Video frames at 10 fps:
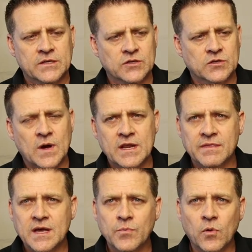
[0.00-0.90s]
So it's quite a
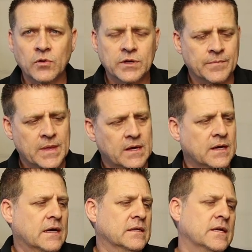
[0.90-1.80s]
thick board,
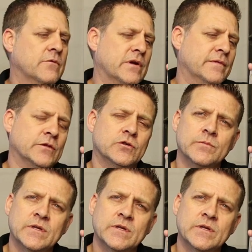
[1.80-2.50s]
I'd say roughly 2